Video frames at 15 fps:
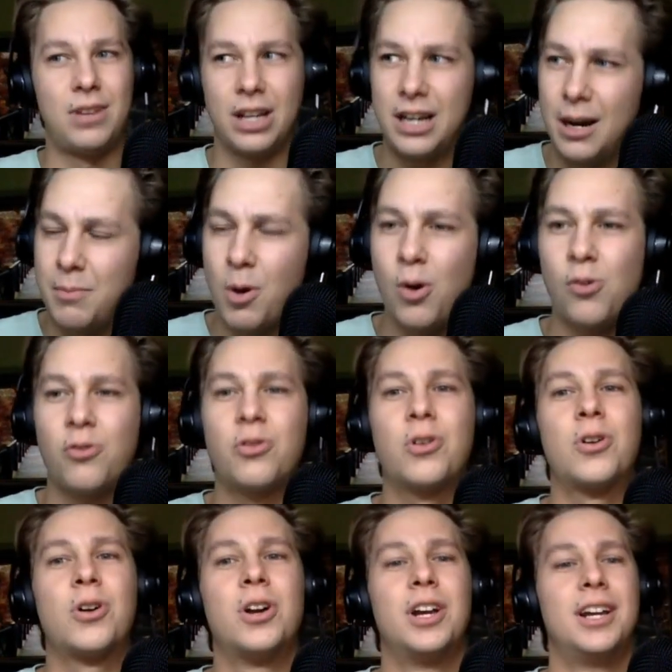to come
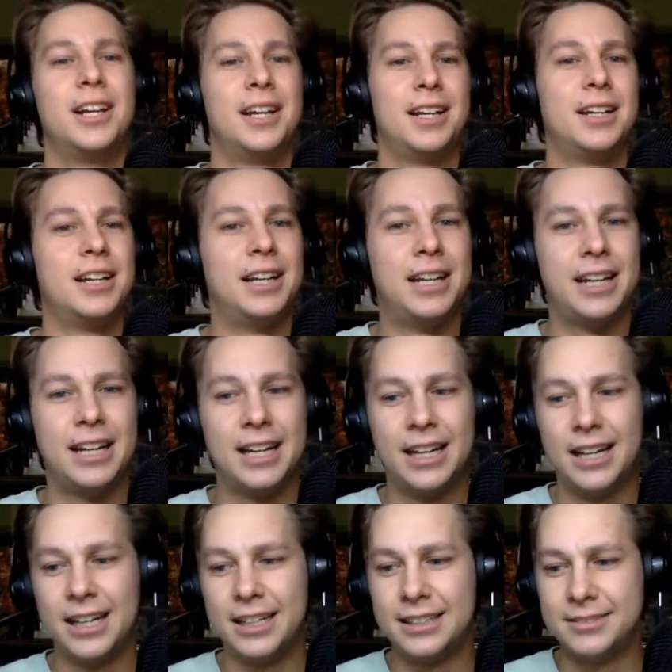over
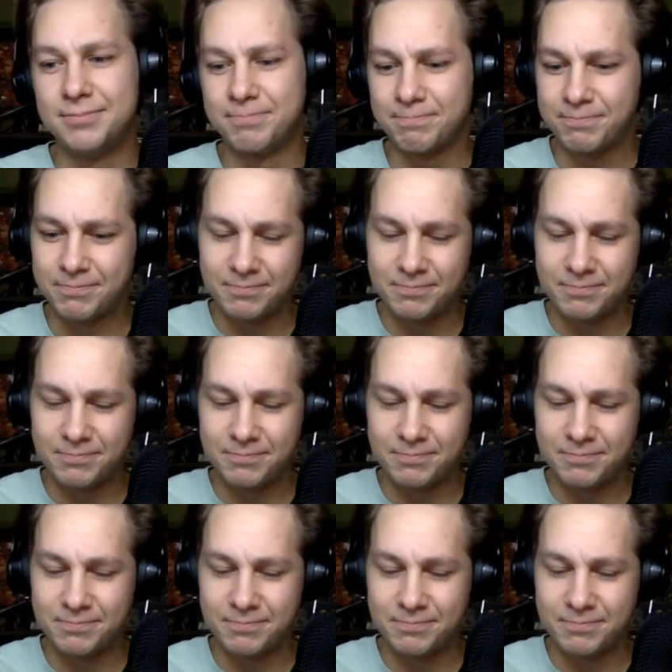and